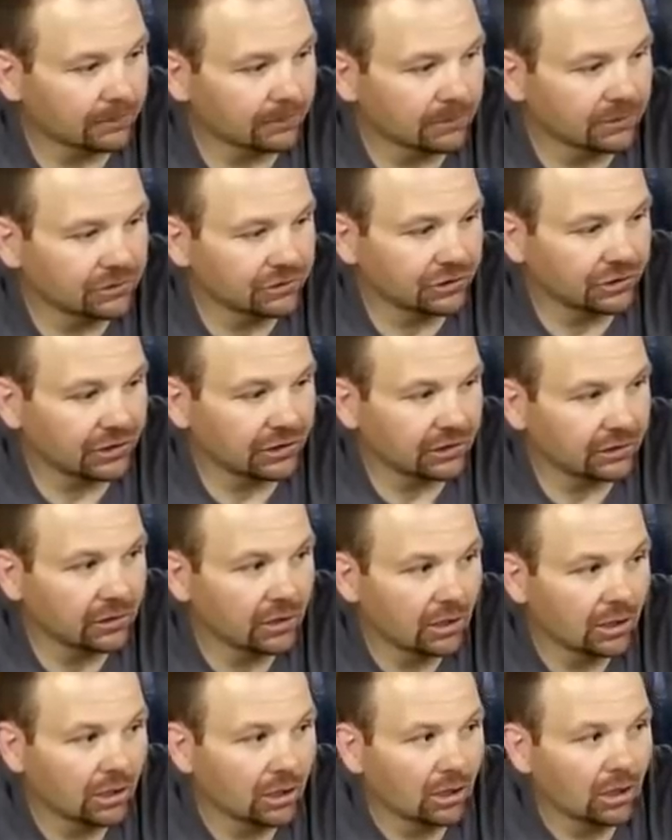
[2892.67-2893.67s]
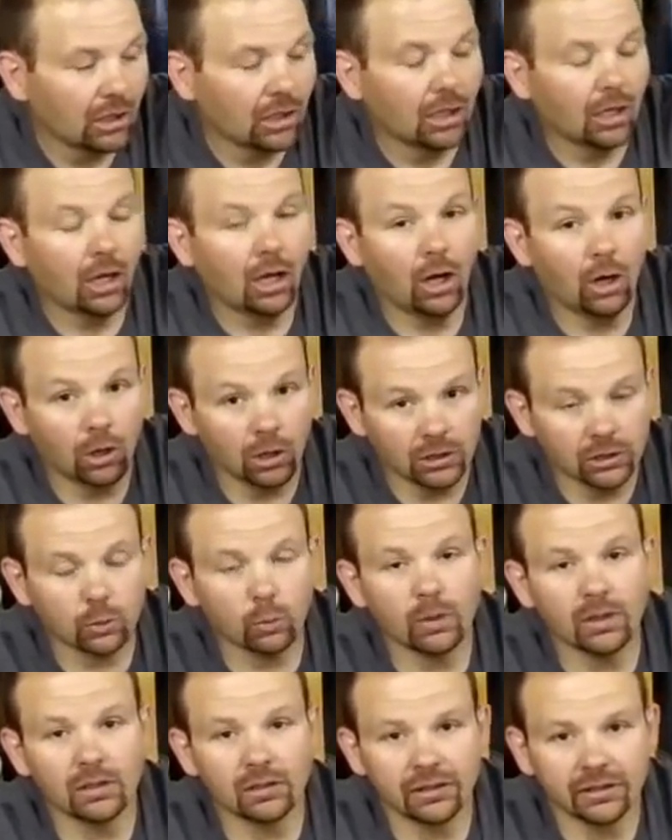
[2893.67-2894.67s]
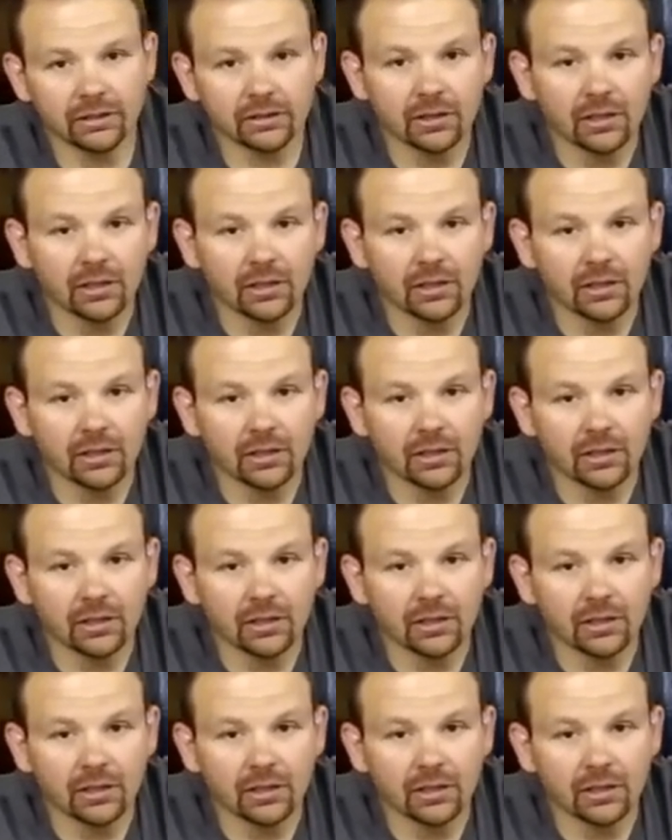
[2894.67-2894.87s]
machine, arc welding.